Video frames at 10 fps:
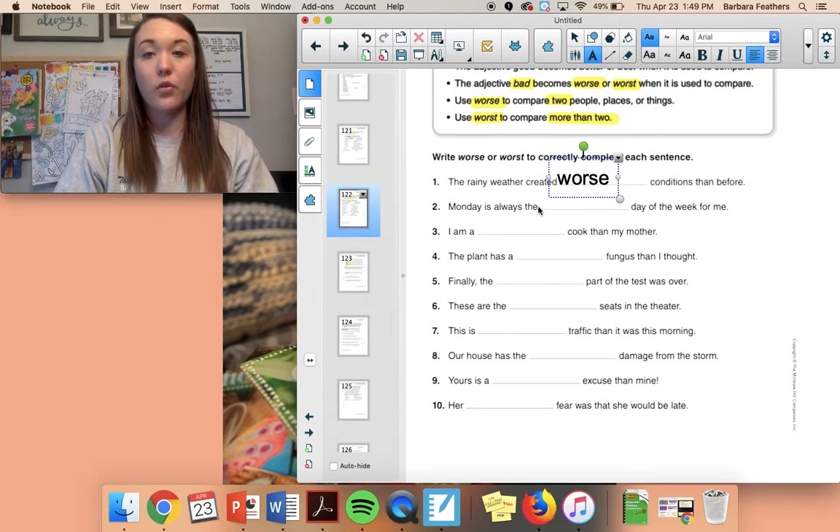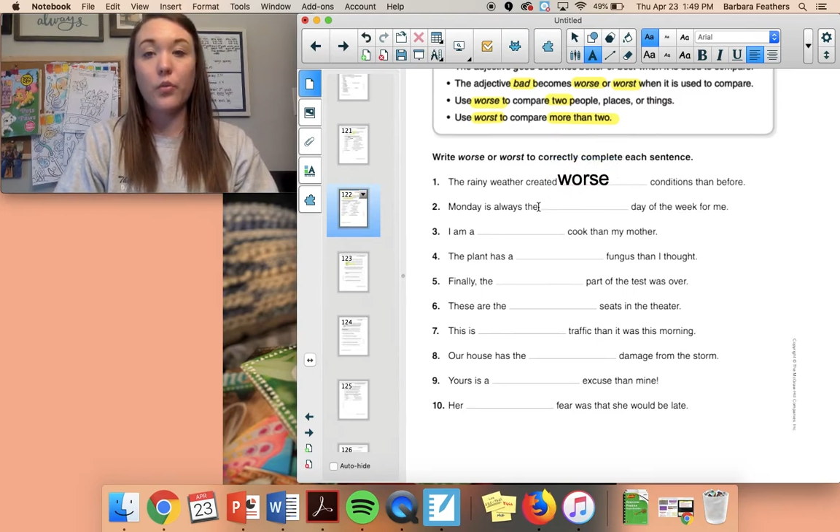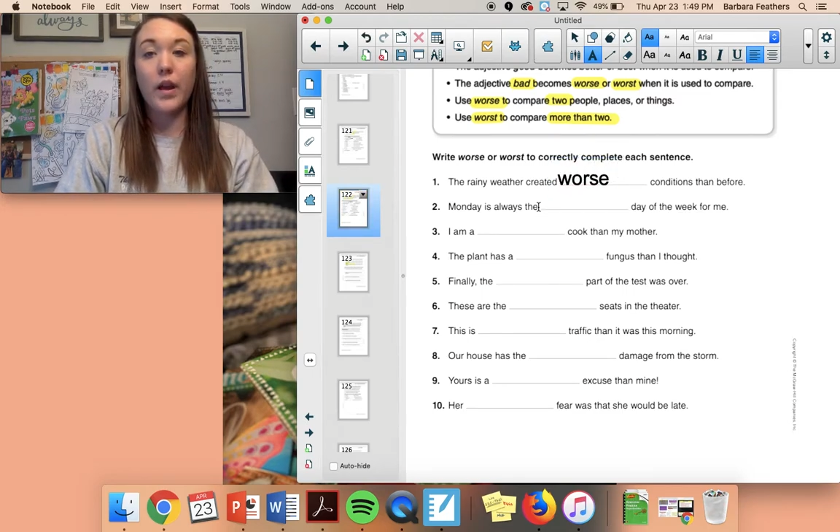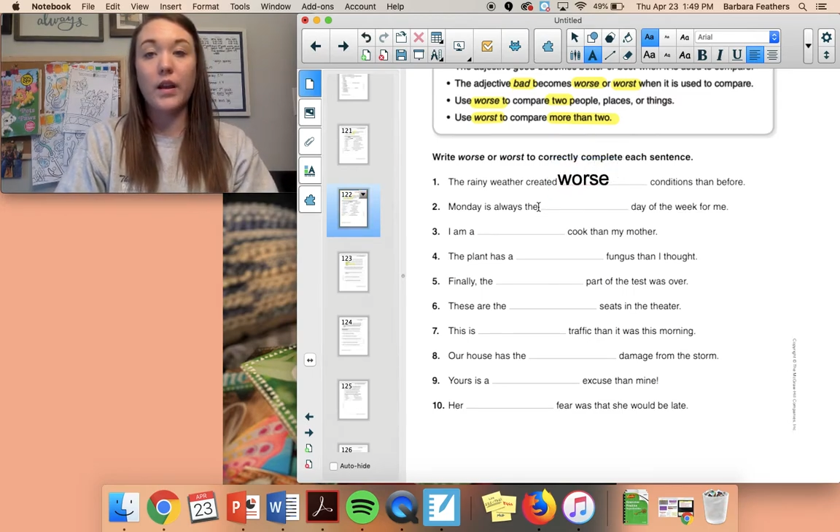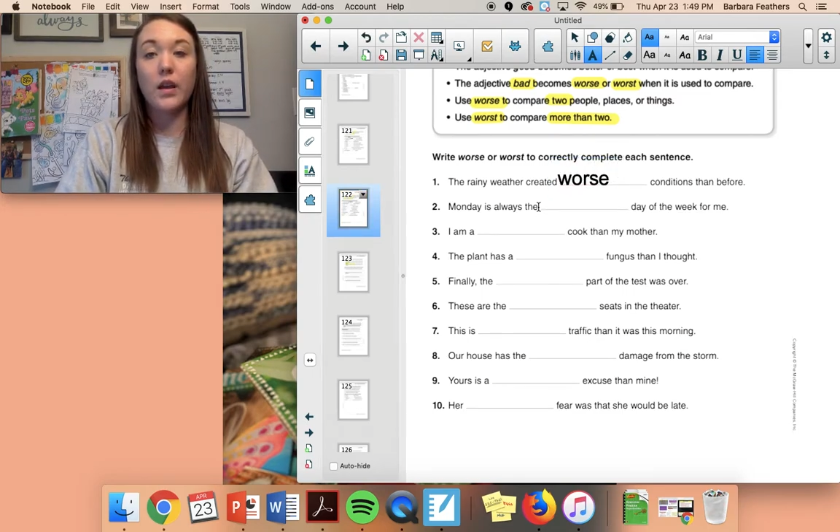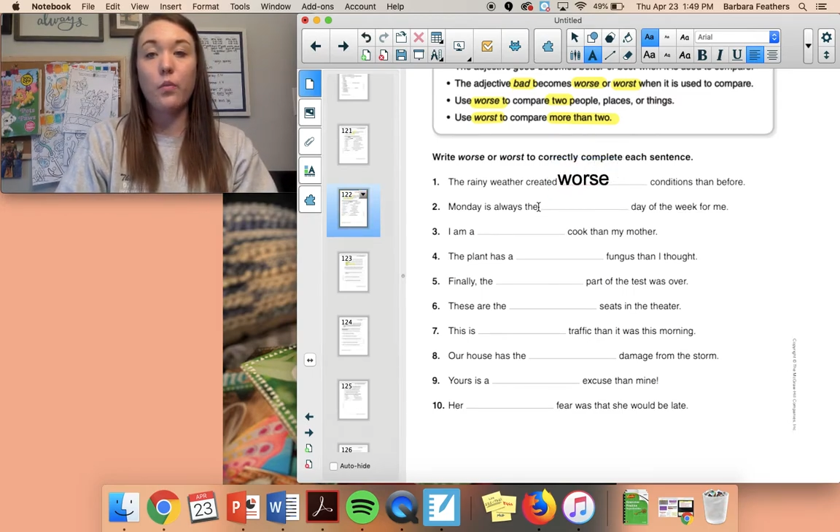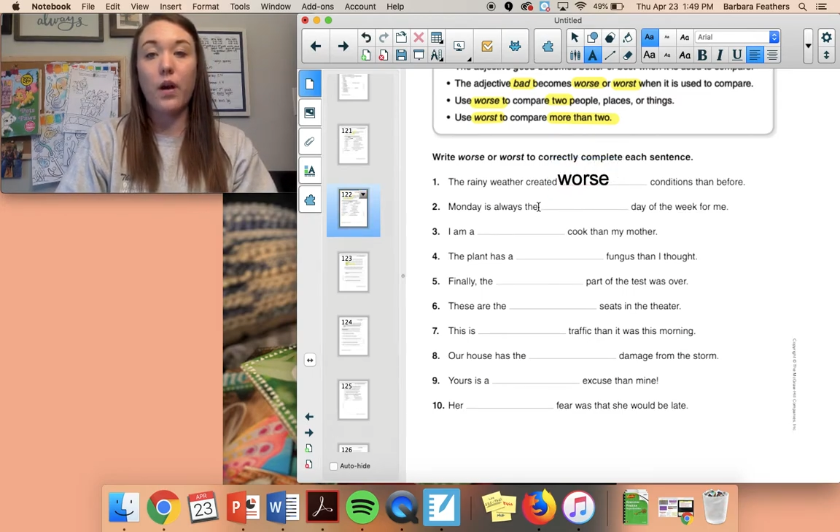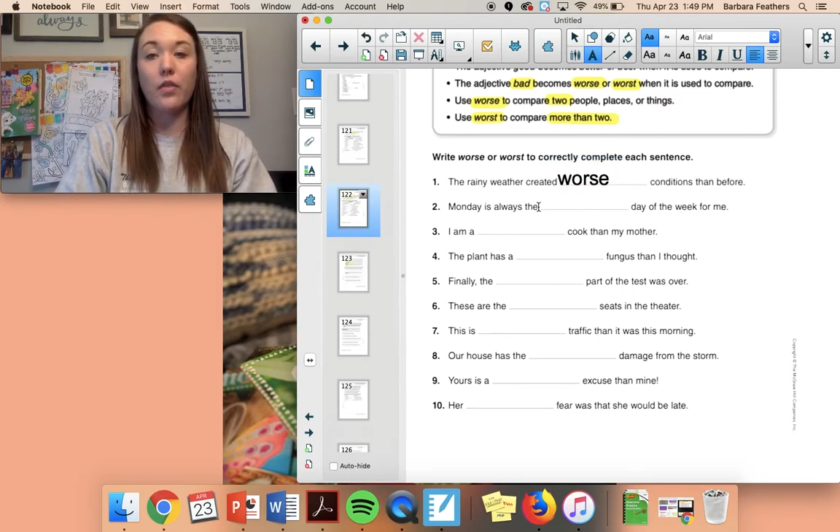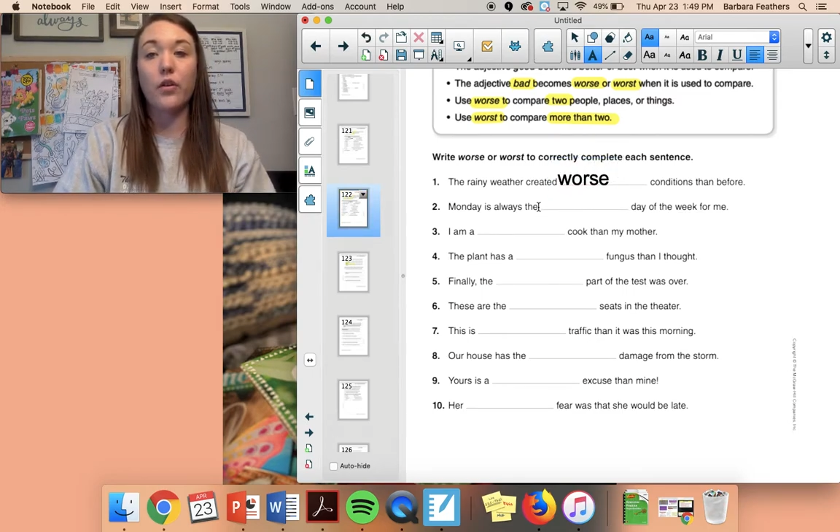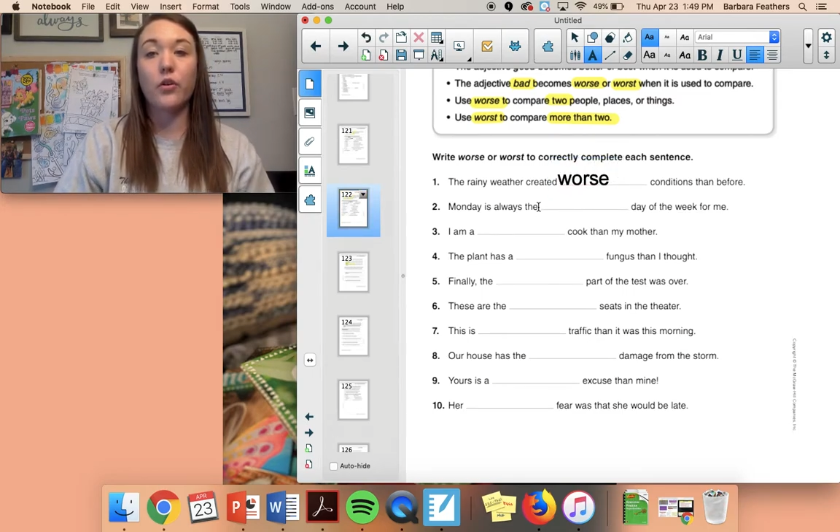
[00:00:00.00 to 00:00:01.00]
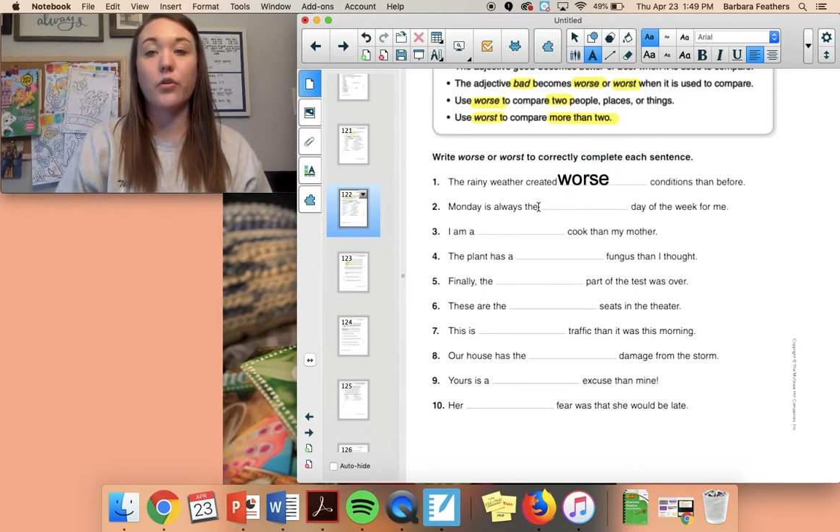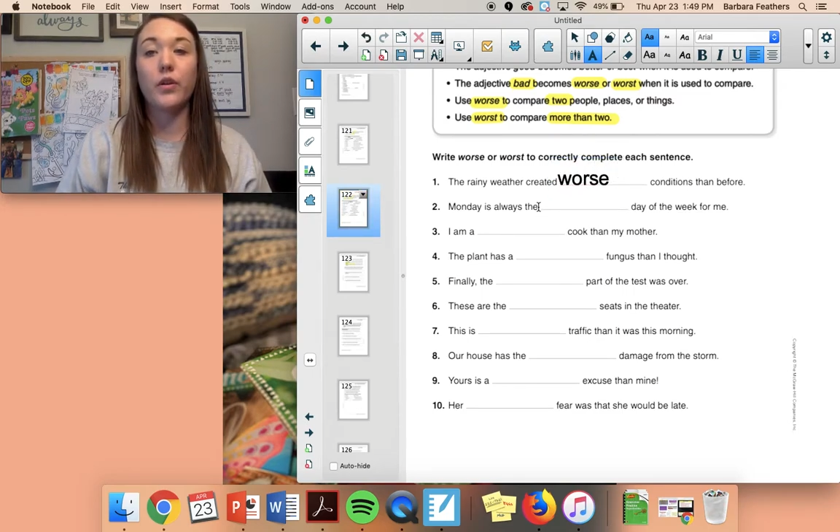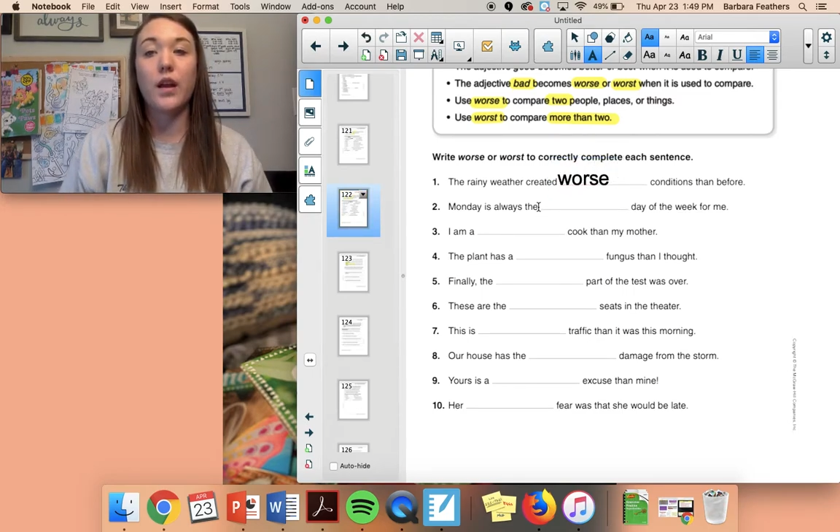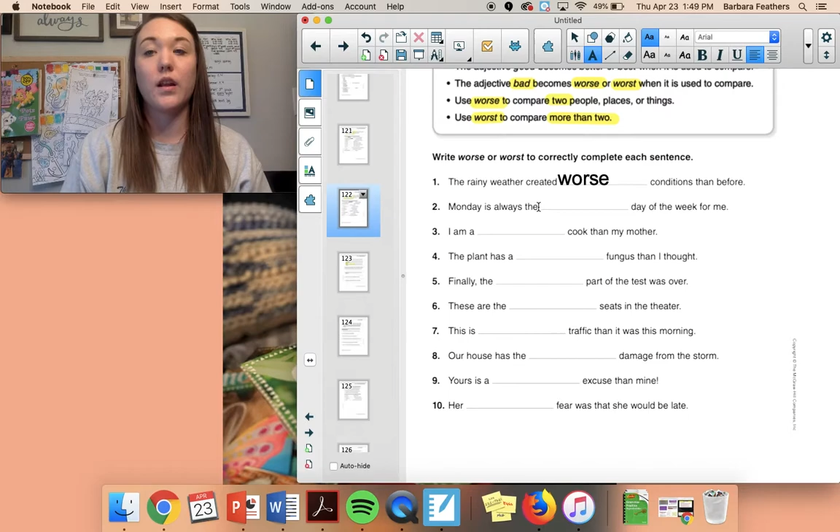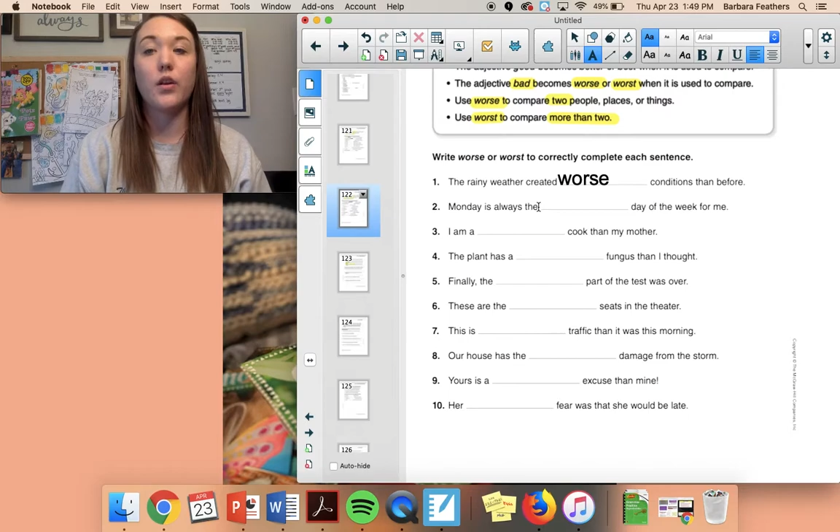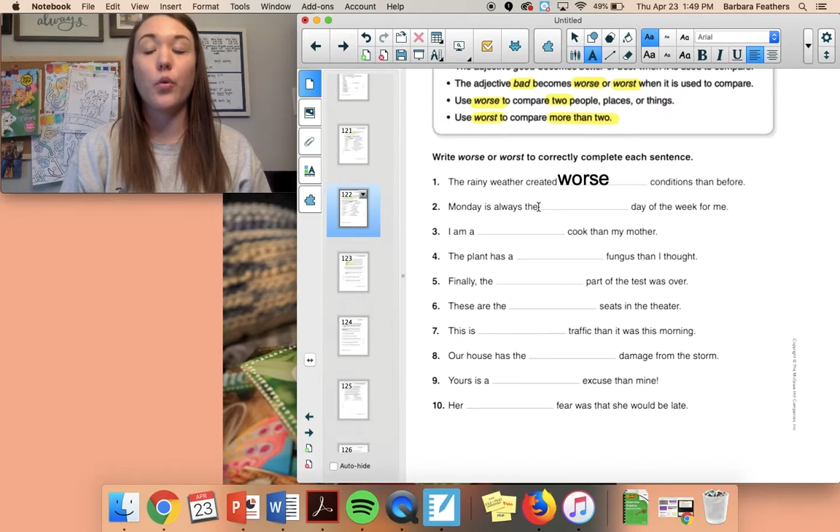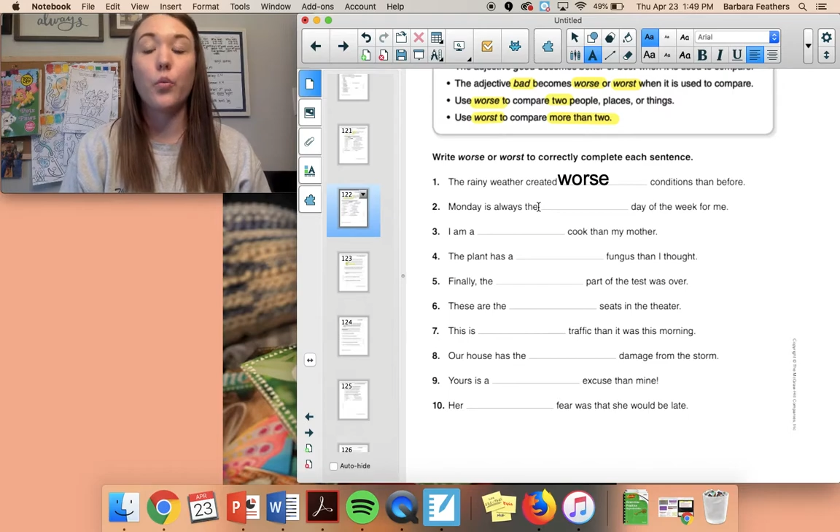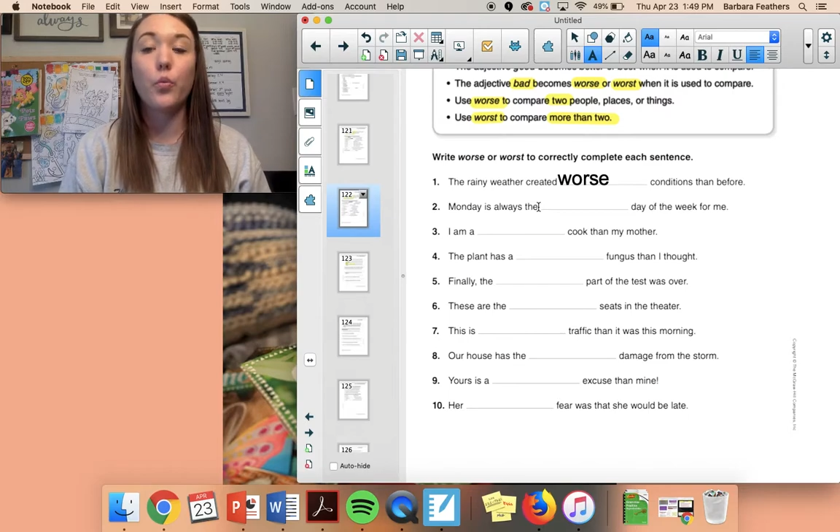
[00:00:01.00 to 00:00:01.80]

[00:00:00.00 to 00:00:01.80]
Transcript: rainy weather created